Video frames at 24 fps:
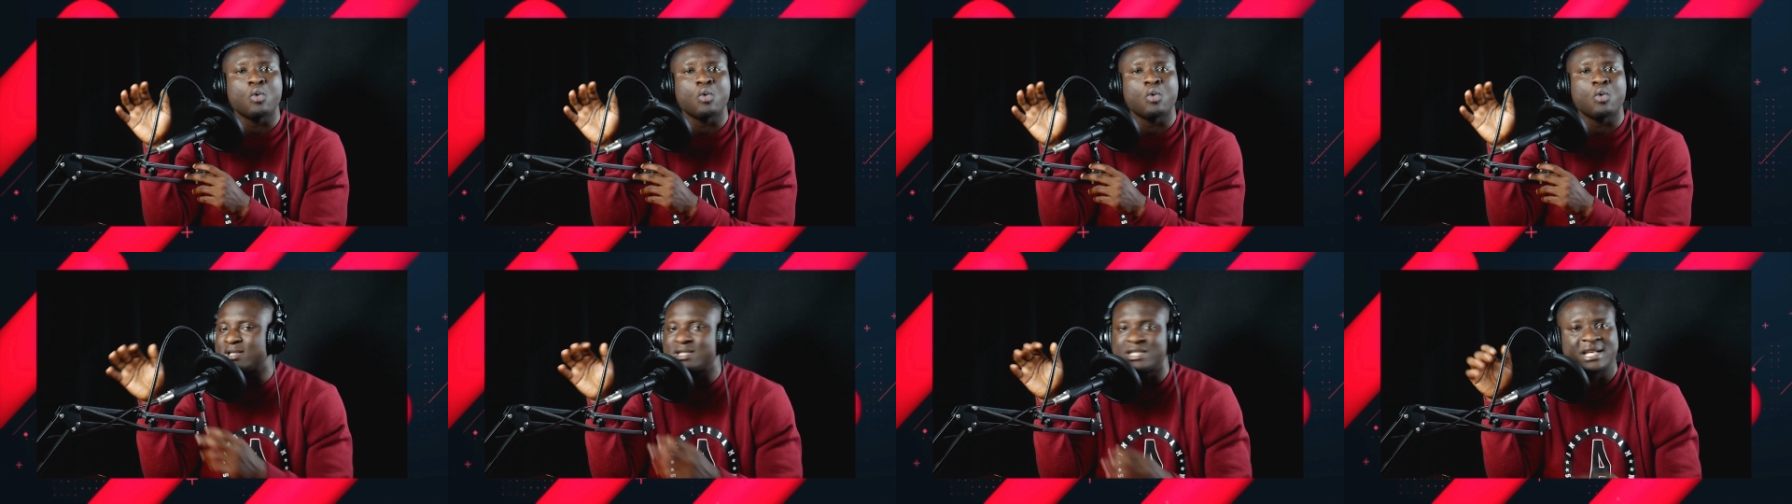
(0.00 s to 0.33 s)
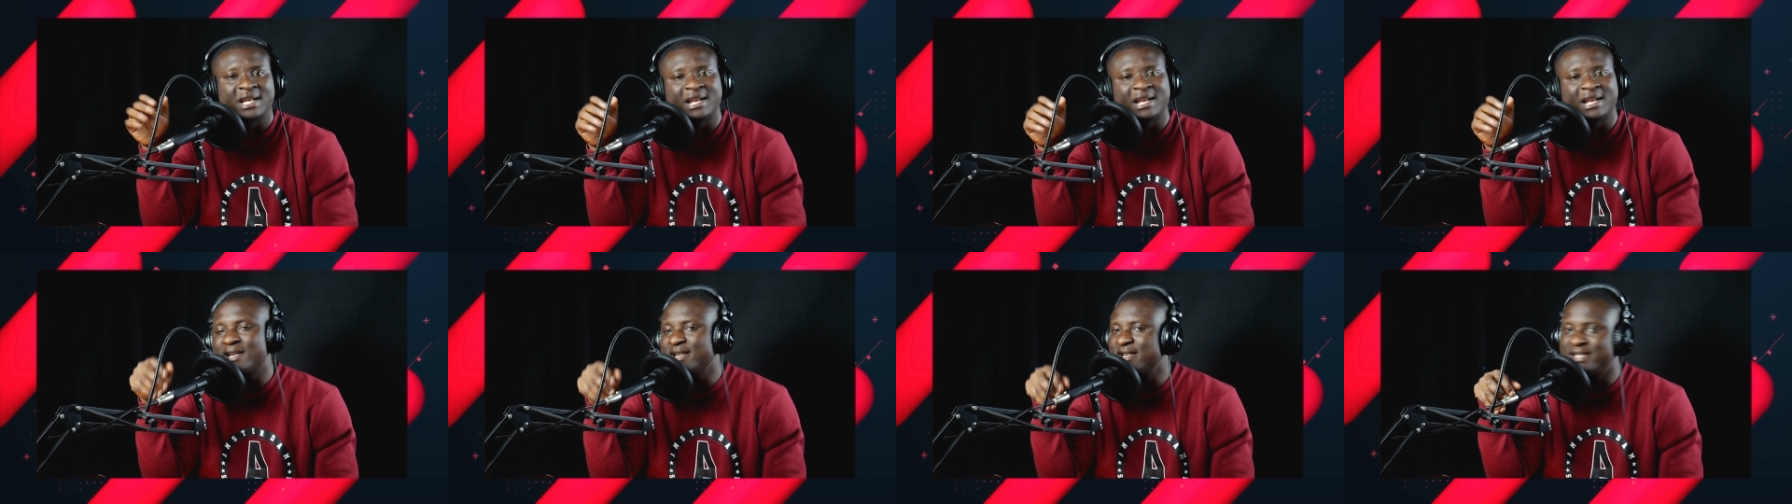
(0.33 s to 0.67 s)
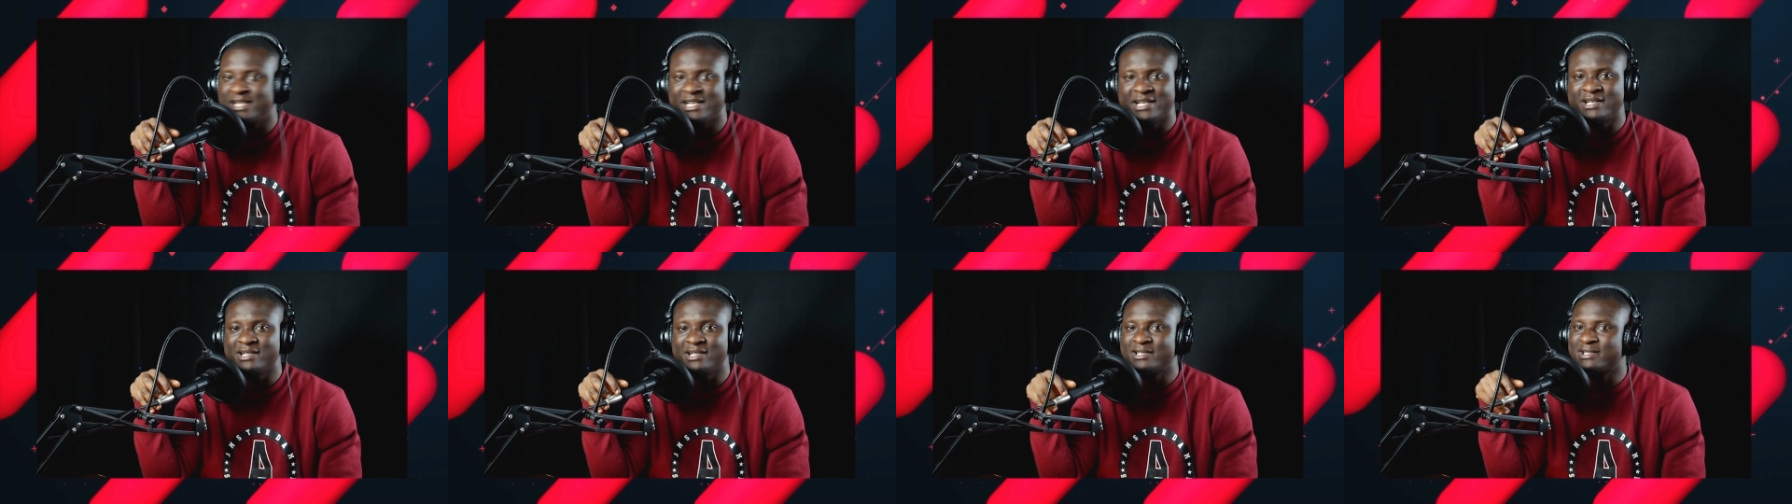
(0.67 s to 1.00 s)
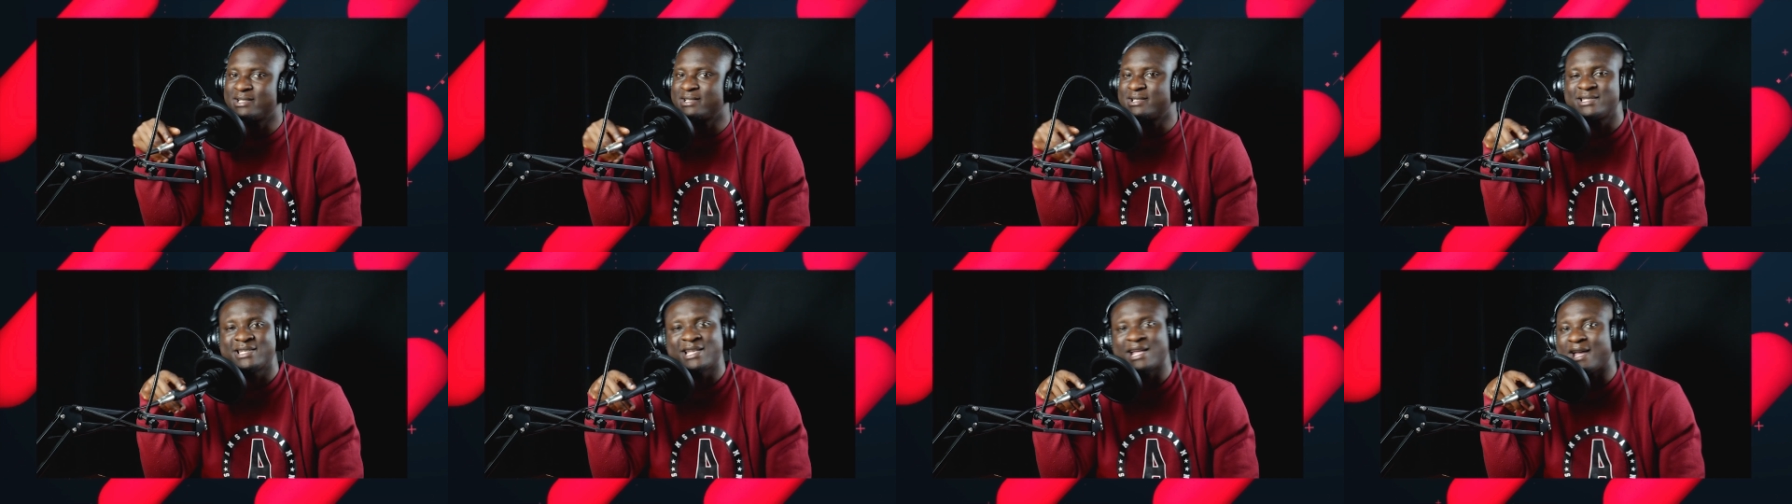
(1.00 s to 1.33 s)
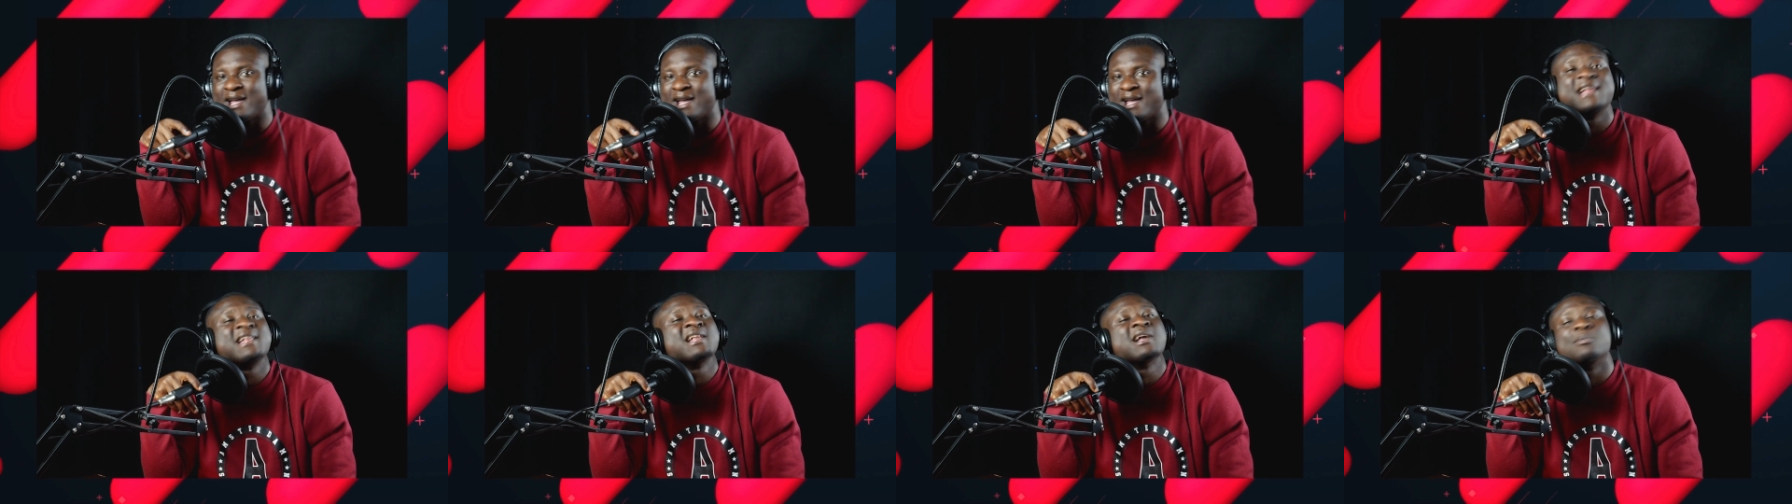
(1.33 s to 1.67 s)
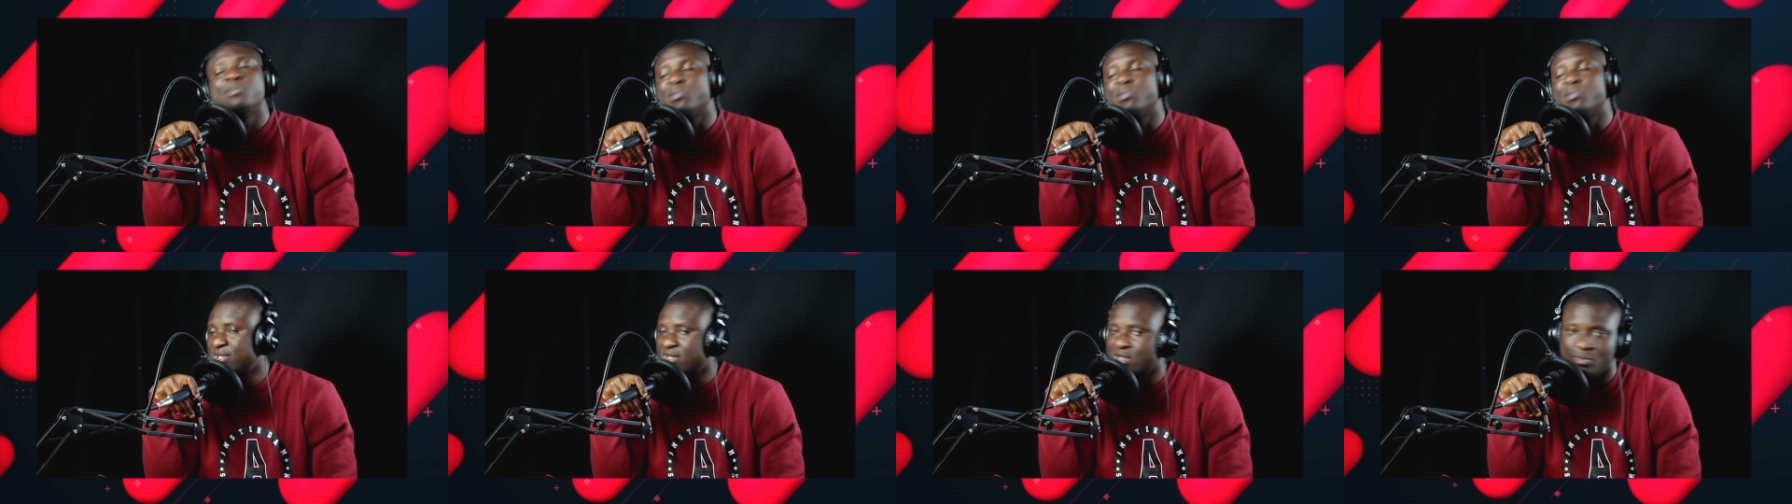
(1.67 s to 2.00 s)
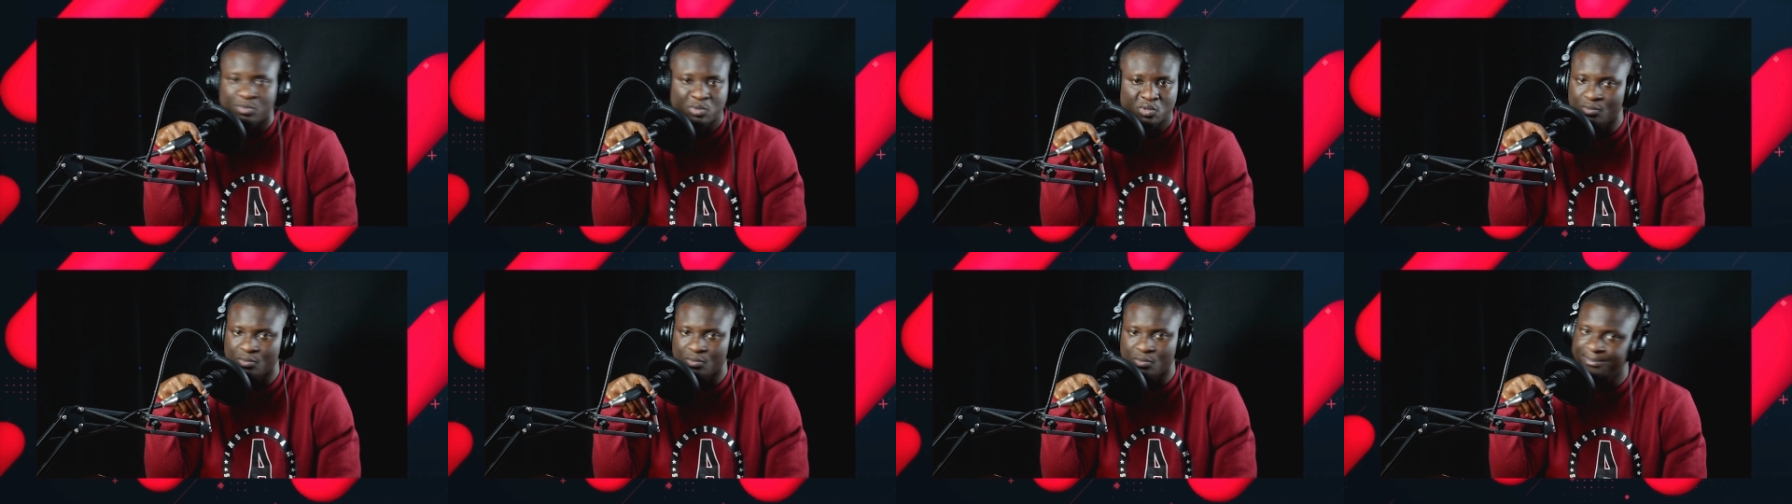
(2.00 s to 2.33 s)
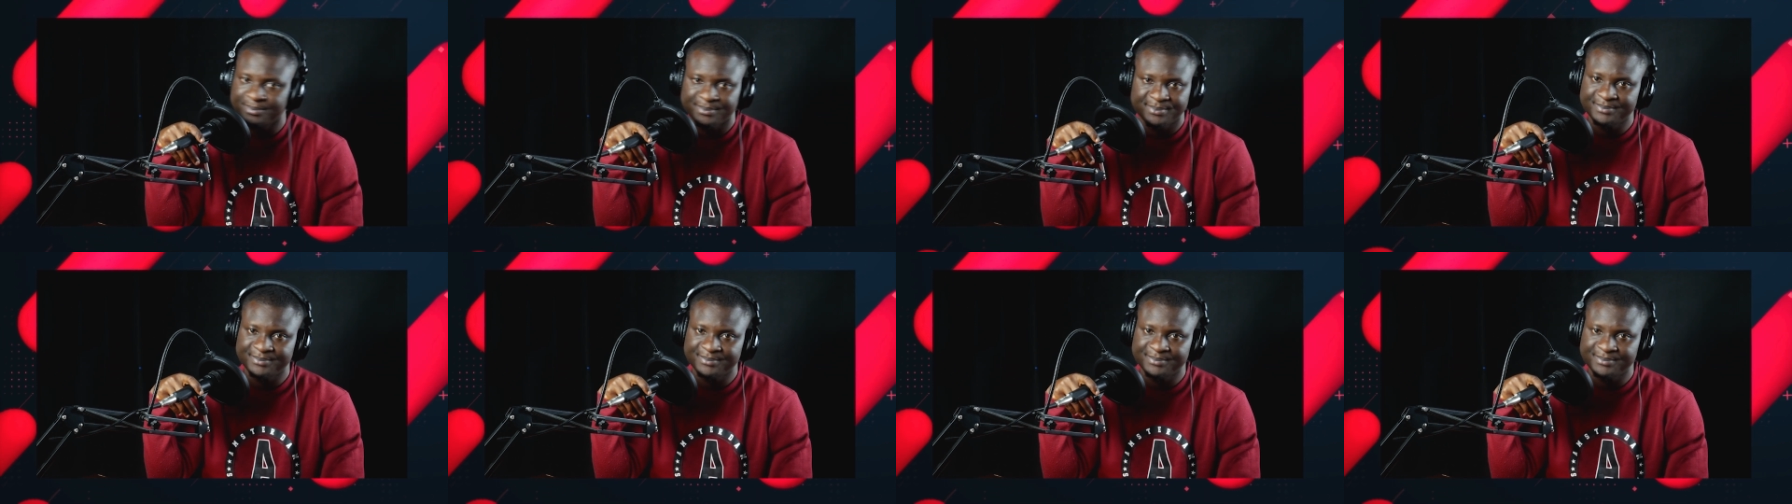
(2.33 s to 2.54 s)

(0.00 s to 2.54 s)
want any dear sister, ain't your possible.